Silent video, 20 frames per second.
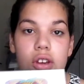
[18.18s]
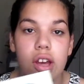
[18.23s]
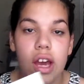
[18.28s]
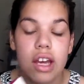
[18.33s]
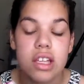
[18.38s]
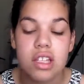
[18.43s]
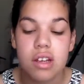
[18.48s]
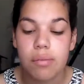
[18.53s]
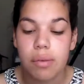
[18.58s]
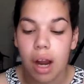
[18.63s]

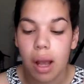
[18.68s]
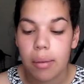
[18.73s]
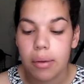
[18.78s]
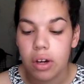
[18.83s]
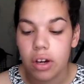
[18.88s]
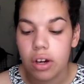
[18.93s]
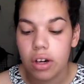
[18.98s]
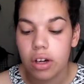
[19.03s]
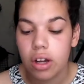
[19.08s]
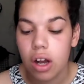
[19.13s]
guys have probably
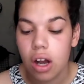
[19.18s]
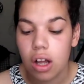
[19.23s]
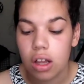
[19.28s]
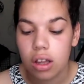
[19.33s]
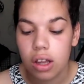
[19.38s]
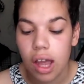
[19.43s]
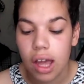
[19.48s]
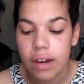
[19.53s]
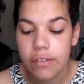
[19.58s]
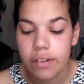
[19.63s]
heard a
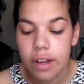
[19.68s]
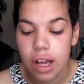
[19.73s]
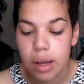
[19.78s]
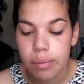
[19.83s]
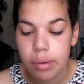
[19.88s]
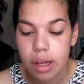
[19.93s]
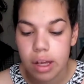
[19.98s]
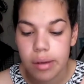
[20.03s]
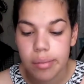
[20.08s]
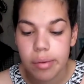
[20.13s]
lot of
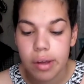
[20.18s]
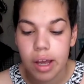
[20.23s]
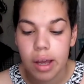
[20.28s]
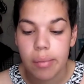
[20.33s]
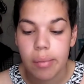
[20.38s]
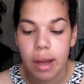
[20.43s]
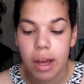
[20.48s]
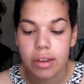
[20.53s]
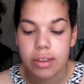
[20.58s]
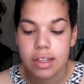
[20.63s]
hubbub
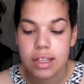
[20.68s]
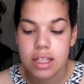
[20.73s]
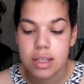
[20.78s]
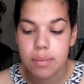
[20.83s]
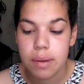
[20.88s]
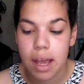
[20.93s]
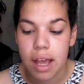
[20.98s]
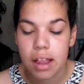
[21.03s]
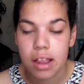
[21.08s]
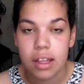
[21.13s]
about this
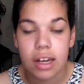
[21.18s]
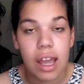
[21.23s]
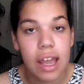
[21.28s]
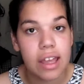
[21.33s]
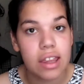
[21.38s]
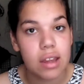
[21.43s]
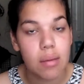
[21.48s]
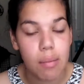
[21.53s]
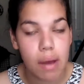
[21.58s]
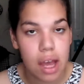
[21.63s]
palette
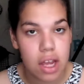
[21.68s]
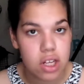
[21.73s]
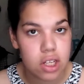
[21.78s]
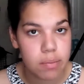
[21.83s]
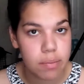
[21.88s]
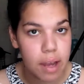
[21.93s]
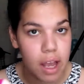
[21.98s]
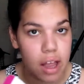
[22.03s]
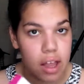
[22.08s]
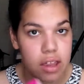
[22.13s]
and the
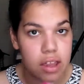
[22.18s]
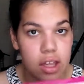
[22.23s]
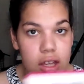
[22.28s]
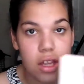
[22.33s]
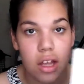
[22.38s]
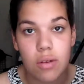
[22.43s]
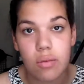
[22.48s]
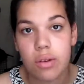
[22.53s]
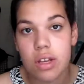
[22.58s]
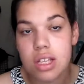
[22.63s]
Magic palette that
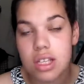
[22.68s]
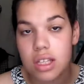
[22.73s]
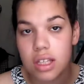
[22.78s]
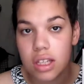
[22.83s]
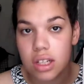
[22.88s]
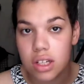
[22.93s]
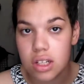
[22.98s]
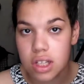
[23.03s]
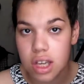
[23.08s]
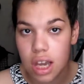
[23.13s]
they
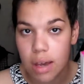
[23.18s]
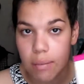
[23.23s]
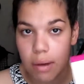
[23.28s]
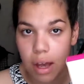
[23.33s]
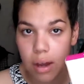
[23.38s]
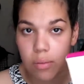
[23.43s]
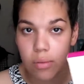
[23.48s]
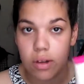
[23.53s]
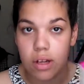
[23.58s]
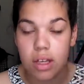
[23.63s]
recently just came
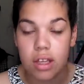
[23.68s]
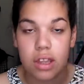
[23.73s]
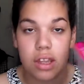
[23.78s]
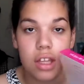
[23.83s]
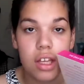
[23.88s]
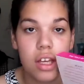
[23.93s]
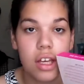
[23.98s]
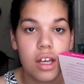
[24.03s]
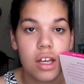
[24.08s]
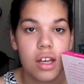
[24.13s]
out with,
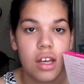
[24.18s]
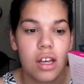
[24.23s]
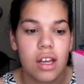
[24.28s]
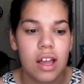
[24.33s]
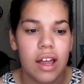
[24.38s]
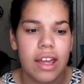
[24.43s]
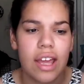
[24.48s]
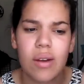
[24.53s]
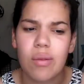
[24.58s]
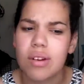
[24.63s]

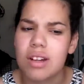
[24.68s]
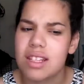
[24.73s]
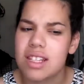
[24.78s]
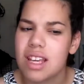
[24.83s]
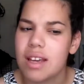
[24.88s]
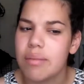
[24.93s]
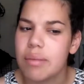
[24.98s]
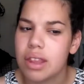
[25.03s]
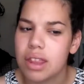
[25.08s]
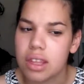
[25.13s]
like I want to say
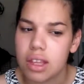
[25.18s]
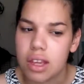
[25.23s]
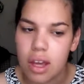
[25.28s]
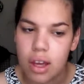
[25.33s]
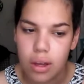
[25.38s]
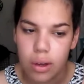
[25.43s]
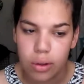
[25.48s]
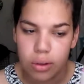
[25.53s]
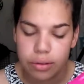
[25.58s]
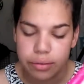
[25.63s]
a month
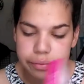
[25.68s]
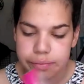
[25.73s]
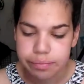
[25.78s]
ago.